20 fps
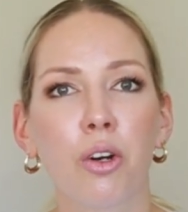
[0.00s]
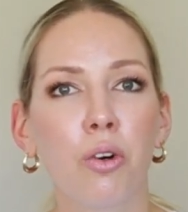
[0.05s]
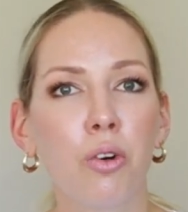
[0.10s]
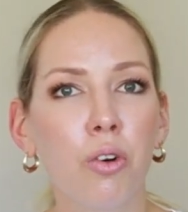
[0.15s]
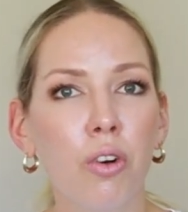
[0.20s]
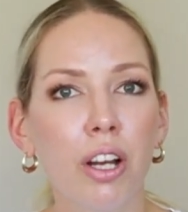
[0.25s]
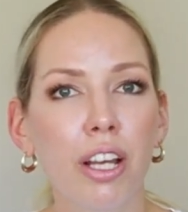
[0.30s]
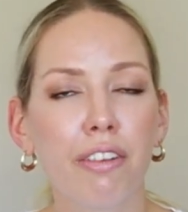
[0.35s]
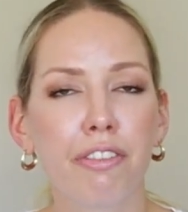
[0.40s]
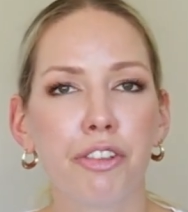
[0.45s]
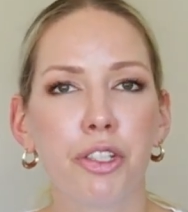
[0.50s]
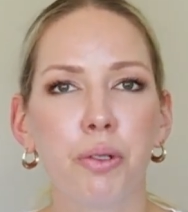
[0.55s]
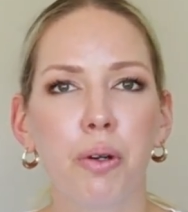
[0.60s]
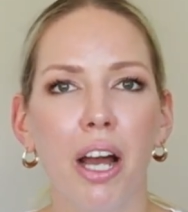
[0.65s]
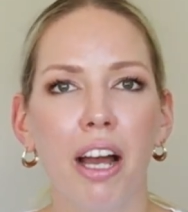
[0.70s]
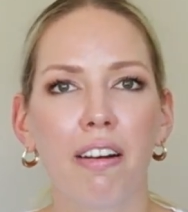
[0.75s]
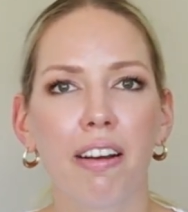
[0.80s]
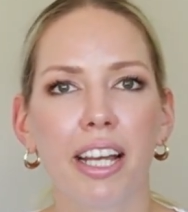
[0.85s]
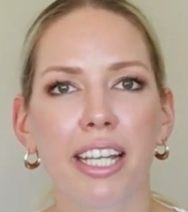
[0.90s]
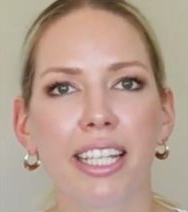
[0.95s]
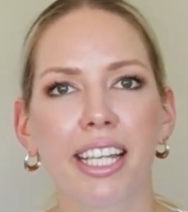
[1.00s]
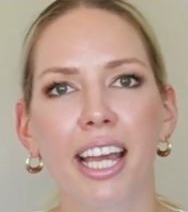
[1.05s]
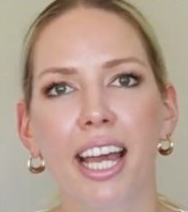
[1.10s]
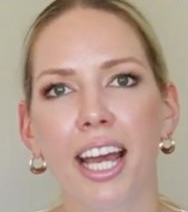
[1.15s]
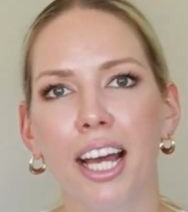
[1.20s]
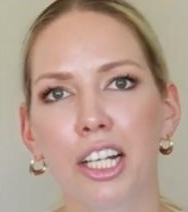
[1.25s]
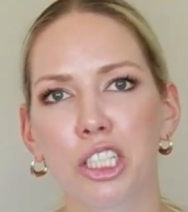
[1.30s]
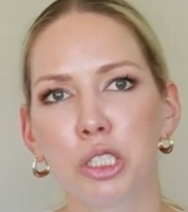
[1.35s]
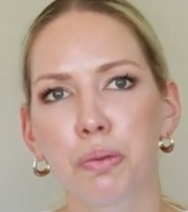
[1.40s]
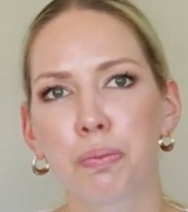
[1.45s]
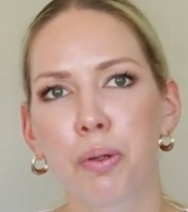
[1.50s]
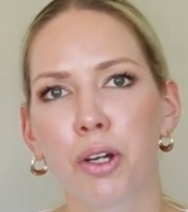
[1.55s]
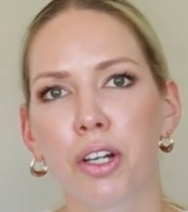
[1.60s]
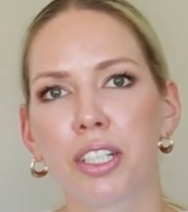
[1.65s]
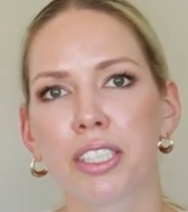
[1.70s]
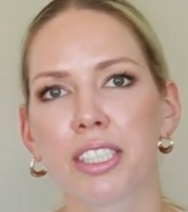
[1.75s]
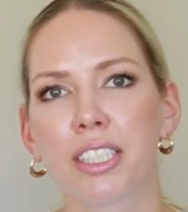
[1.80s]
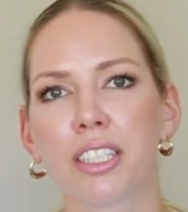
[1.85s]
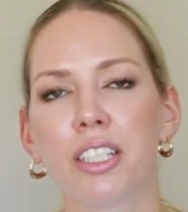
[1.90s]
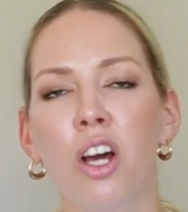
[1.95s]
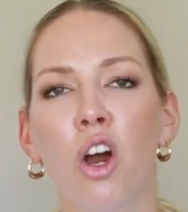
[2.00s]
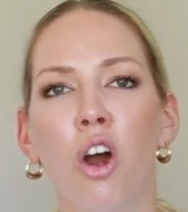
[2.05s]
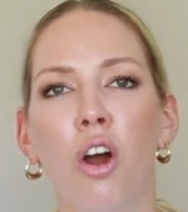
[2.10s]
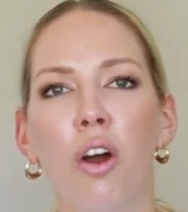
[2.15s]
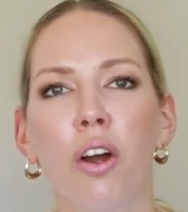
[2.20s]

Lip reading: Or if you are a cash person,